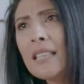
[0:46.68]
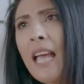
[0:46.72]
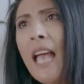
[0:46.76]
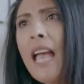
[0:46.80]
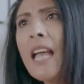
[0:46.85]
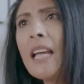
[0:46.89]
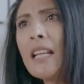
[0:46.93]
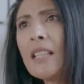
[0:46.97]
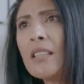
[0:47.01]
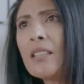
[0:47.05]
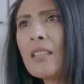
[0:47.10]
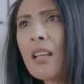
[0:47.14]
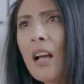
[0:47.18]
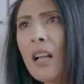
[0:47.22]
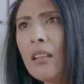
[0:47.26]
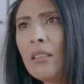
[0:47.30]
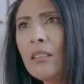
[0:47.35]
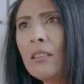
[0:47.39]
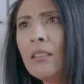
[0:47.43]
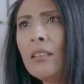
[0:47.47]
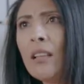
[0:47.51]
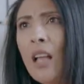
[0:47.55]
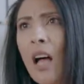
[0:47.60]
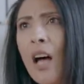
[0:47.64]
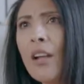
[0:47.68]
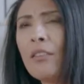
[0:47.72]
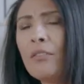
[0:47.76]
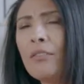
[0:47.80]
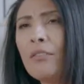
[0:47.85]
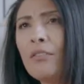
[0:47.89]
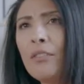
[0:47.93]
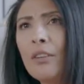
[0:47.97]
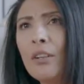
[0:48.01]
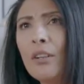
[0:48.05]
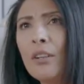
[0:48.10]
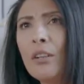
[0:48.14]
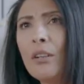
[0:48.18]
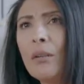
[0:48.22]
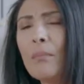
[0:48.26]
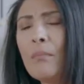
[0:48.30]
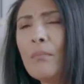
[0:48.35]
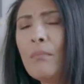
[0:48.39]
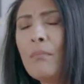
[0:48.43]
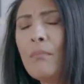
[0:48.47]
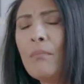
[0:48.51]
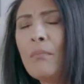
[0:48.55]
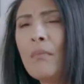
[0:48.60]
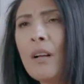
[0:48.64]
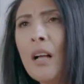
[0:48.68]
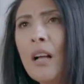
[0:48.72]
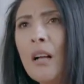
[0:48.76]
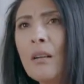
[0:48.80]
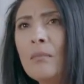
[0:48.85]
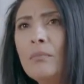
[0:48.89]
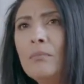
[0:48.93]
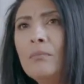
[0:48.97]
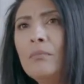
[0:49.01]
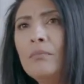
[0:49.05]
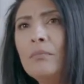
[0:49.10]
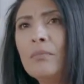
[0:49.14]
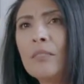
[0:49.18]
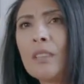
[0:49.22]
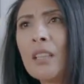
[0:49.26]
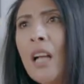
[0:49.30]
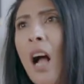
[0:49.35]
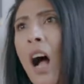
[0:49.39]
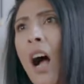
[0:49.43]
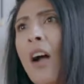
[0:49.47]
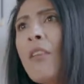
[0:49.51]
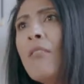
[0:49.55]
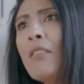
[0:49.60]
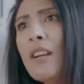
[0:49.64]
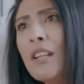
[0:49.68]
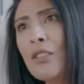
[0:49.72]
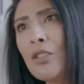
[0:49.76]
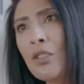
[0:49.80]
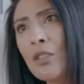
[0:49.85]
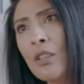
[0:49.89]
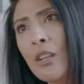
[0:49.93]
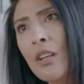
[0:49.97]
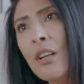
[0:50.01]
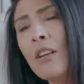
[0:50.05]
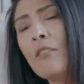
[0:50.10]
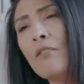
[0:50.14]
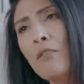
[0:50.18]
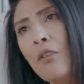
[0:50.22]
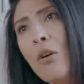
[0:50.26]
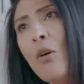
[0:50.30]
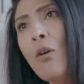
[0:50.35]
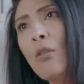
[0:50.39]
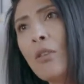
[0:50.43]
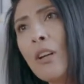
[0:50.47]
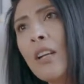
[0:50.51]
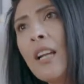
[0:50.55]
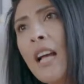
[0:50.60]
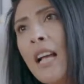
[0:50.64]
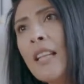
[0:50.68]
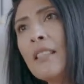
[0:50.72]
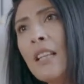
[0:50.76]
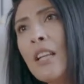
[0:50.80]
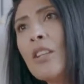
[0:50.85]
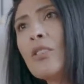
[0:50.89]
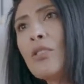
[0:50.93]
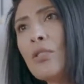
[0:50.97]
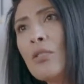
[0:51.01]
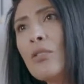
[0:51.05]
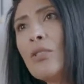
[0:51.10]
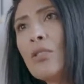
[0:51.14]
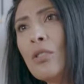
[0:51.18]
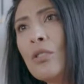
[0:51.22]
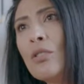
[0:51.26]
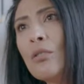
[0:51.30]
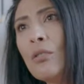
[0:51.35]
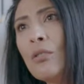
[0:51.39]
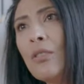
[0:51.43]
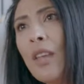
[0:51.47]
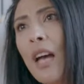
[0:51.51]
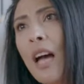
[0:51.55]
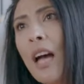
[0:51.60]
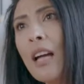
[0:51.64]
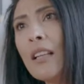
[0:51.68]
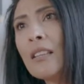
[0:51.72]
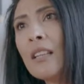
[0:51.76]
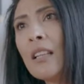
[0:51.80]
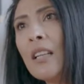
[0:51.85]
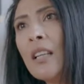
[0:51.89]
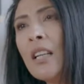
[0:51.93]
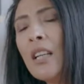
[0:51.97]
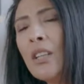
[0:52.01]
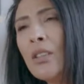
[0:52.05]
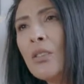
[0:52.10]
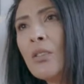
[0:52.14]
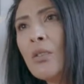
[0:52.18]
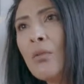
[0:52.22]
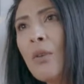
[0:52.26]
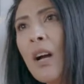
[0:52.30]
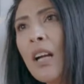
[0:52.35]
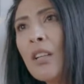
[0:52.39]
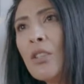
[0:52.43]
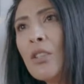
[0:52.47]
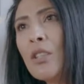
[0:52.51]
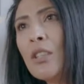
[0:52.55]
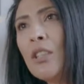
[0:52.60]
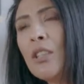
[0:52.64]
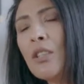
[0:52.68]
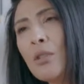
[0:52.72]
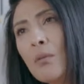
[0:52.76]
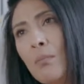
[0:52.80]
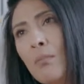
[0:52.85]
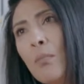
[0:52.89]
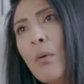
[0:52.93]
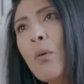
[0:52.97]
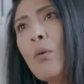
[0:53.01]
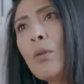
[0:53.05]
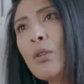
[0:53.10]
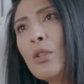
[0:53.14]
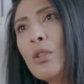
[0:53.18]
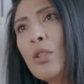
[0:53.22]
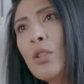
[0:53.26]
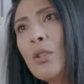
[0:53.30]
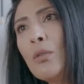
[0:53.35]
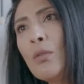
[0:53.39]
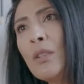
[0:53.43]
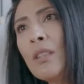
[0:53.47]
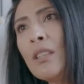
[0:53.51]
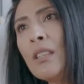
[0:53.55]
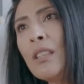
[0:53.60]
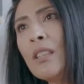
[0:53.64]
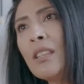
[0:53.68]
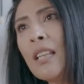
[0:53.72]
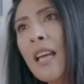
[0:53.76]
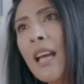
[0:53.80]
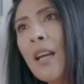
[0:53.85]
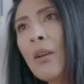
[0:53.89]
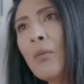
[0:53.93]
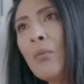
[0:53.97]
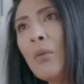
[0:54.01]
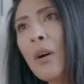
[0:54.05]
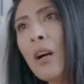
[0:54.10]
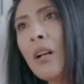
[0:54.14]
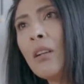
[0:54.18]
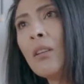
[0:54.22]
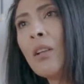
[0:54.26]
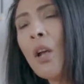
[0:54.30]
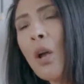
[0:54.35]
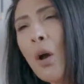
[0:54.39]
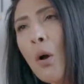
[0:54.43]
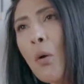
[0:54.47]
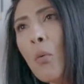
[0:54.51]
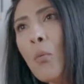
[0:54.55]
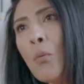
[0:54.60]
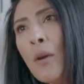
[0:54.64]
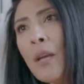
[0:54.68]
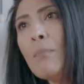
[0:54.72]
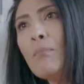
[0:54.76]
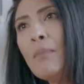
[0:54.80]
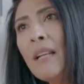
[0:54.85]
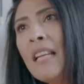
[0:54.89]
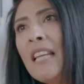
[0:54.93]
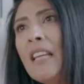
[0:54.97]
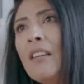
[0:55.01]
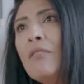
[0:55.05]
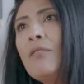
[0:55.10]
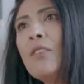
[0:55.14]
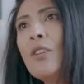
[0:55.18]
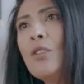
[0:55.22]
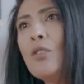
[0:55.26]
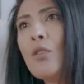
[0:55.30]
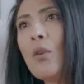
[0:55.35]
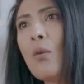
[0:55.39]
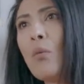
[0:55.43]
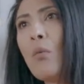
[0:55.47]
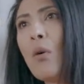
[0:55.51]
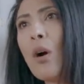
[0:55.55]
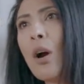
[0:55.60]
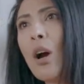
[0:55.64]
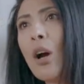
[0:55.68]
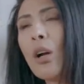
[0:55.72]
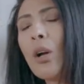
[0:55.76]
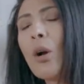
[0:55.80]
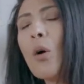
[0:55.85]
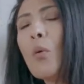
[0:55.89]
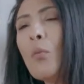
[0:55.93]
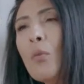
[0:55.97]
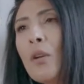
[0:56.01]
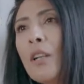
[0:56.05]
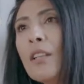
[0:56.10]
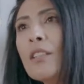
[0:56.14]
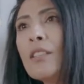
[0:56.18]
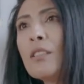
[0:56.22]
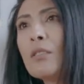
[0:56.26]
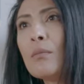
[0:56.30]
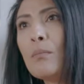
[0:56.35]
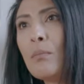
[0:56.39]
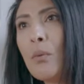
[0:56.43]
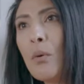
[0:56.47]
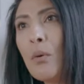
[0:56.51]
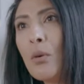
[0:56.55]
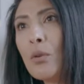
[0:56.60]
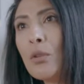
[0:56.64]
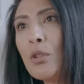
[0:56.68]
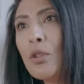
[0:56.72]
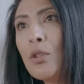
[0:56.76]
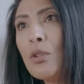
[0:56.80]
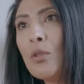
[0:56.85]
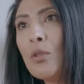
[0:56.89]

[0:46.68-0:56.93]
takes a lot of uh, um, courage for organization to do that, to actually support you and to say, well, we believe in your work, we'll support